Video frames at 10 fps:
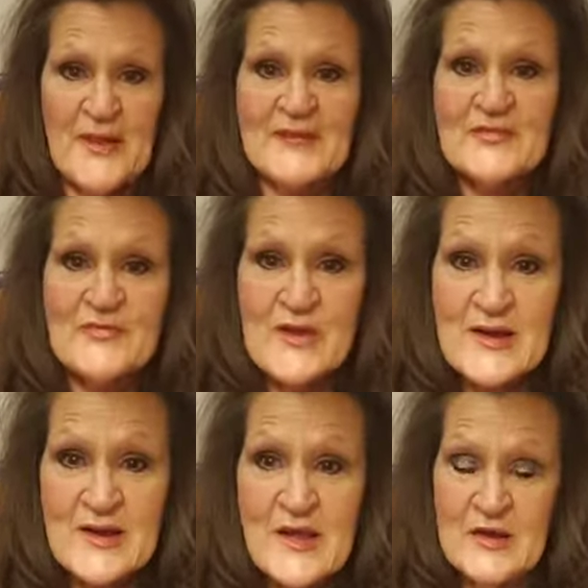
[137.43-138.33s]
It's
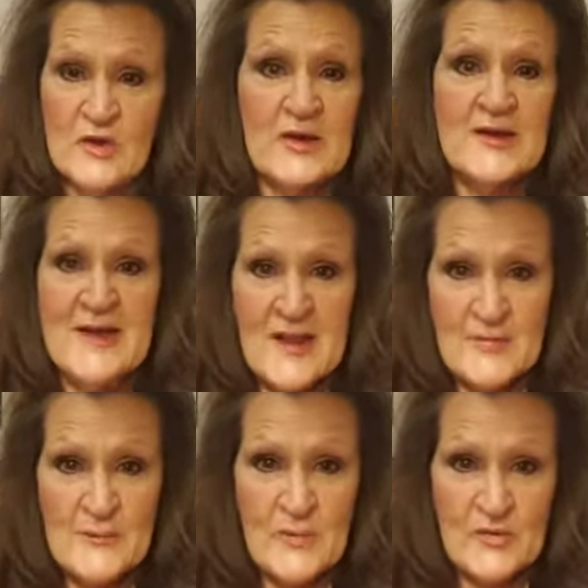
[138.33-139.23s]
free. You're going to name
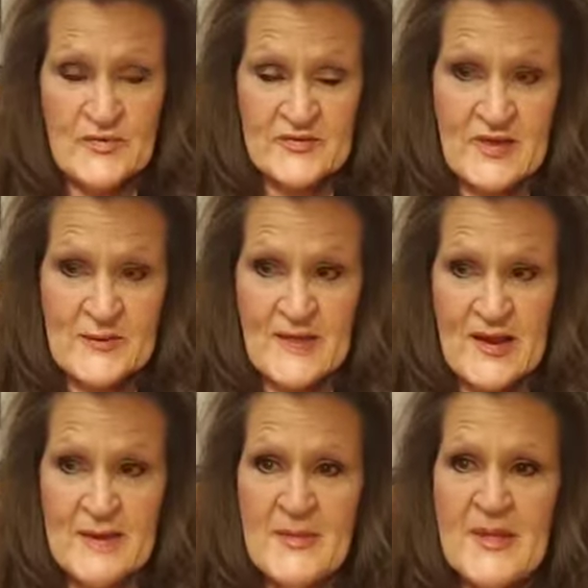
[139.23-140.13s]
them both the same
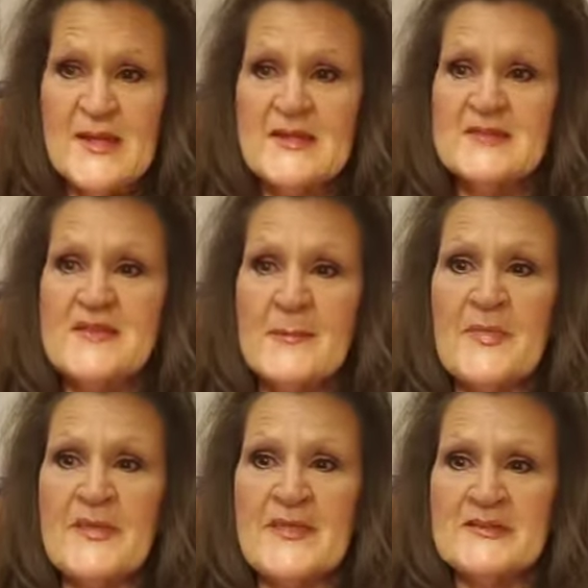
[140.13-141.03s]
name
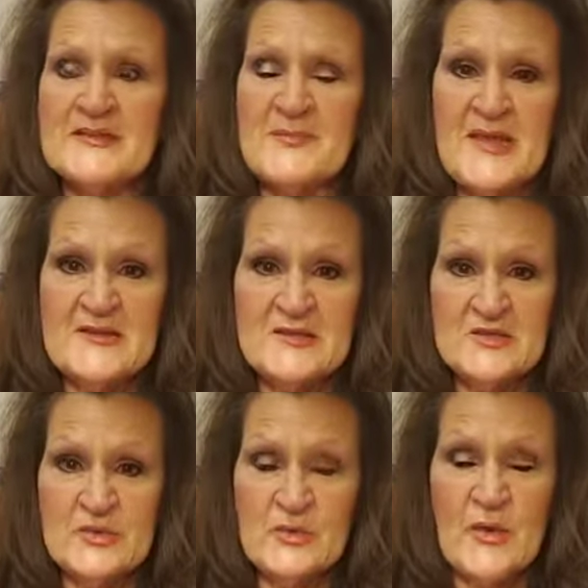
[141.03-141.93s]
something that speaks
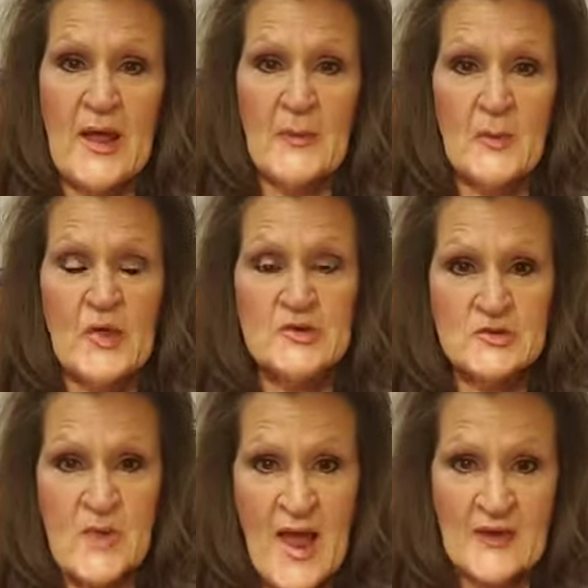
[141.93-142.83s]
to and will
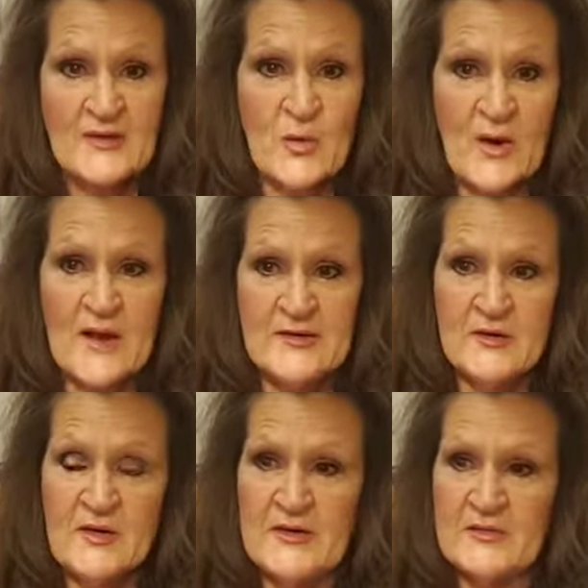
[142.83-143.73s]
attract your
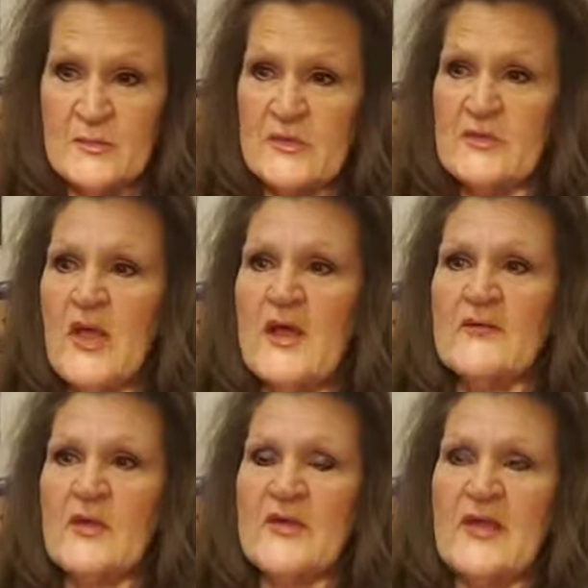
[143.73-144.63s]
ideal customers.
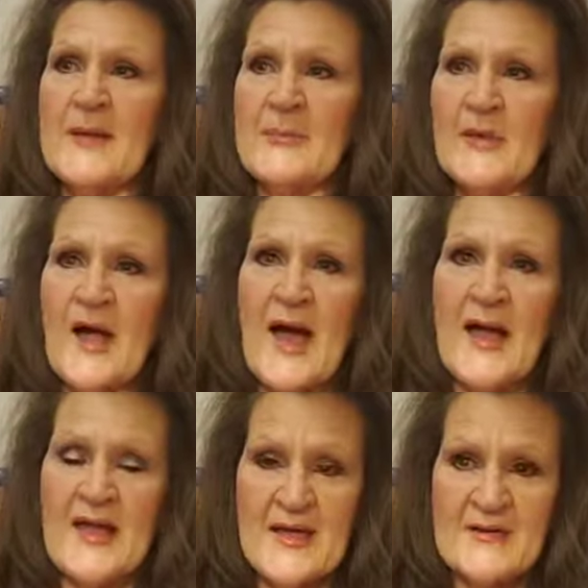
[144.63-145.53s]
For example,
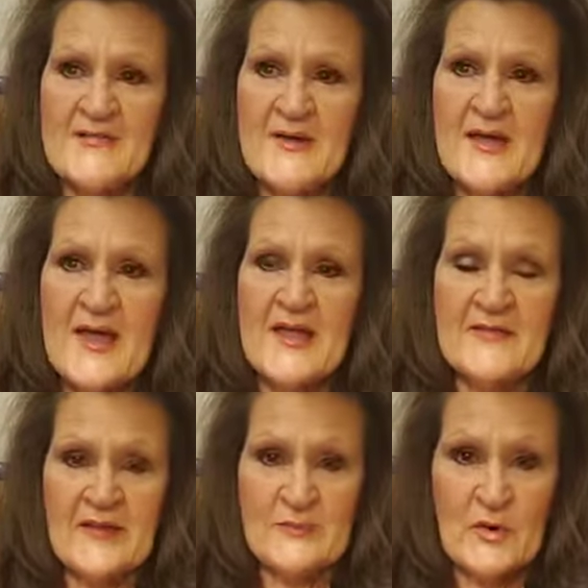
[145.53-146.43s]
I have a
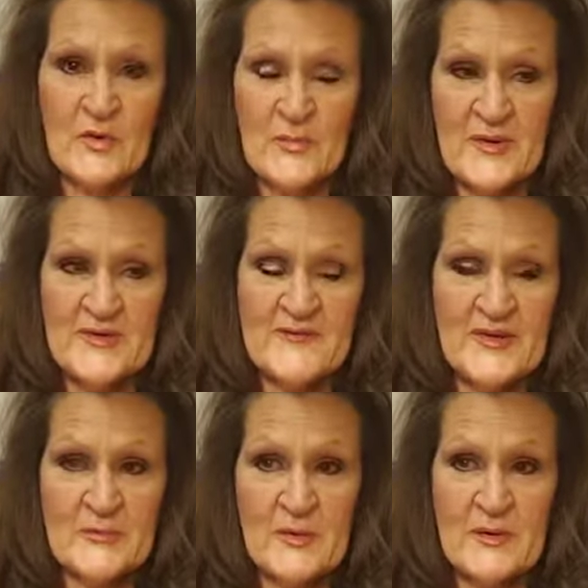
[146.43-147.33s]
Facebook group and a
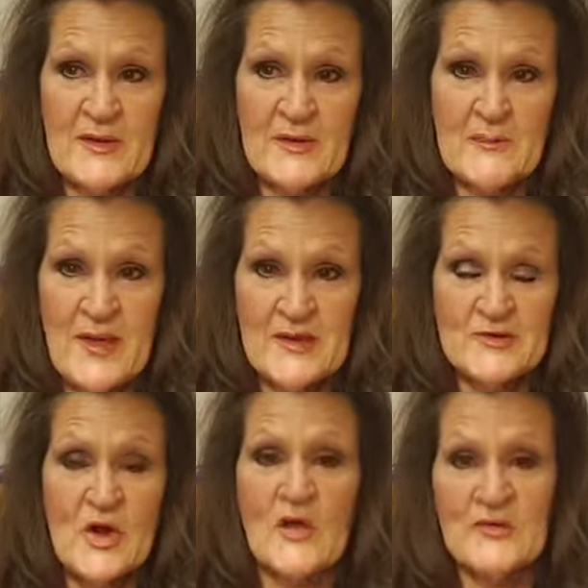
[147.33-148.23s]
Facebook
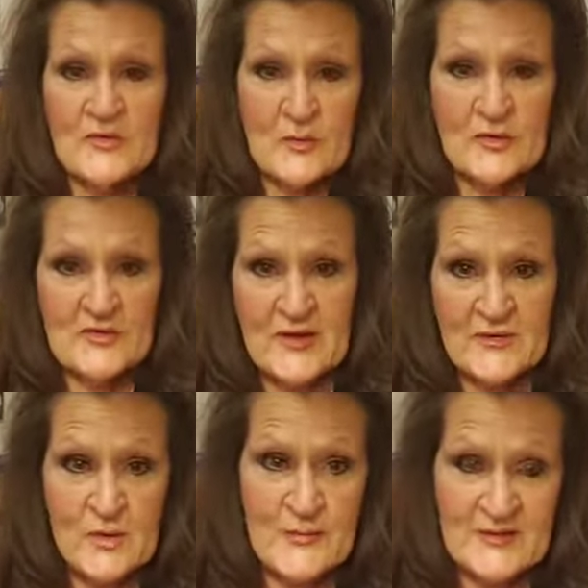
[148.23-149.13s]
page called
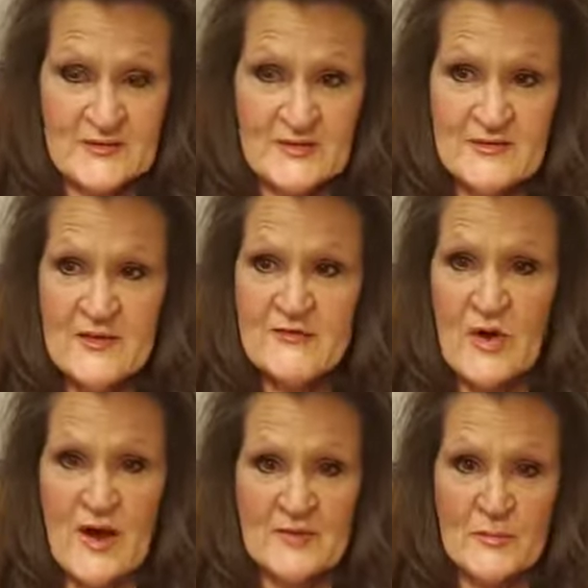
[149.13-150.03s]
Supersize Your Business
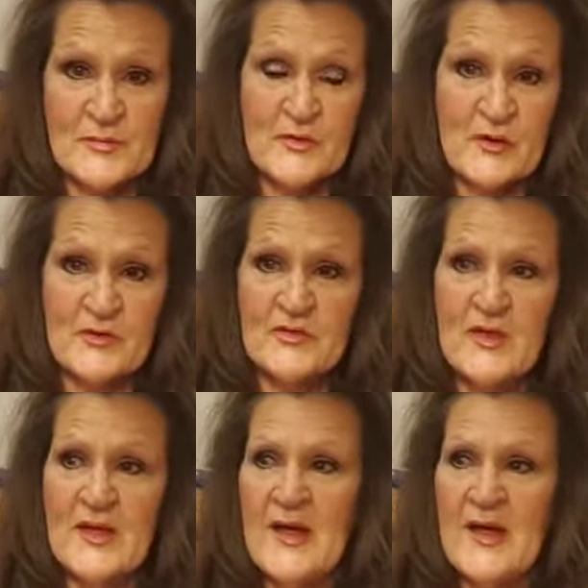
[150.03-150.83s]
for Entrepreneurs.